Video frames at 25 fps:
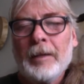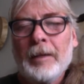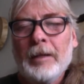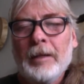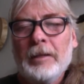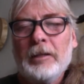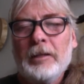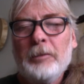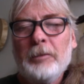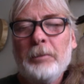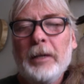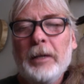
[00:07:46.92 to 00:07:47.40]

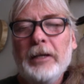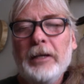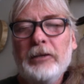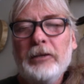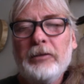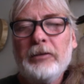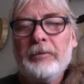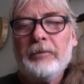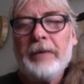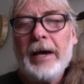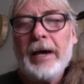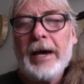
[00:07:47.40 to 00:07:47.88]
the place
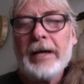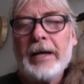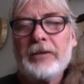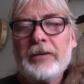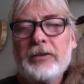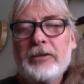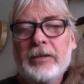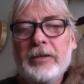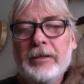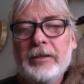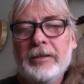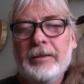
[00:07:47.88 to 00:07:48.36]
of
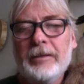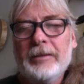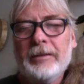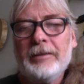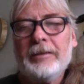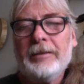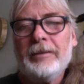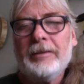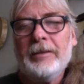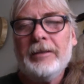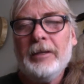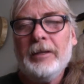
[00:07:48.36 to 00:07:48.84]
action
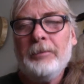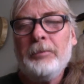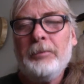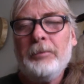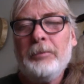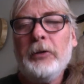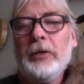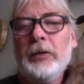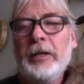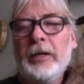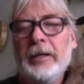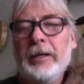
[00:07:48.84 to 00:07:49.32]
and
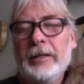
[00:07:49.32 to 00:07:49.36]
beauty